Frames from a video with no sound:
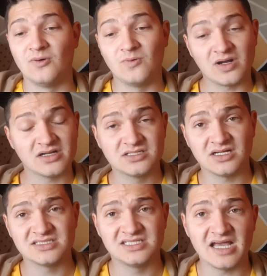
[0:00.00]

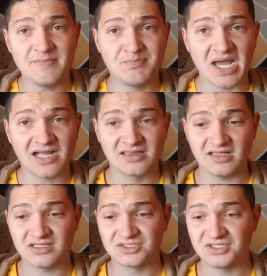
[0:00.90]
Waratahs, they back
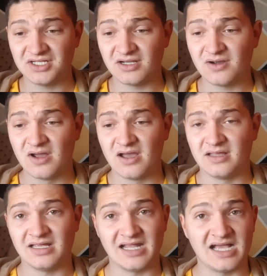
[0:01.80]
their trio
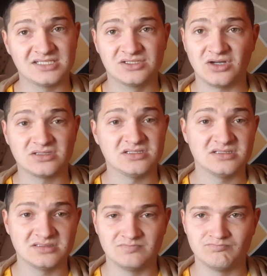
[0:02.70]
that has
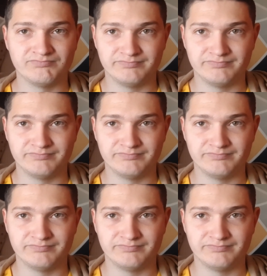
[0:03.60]
gotten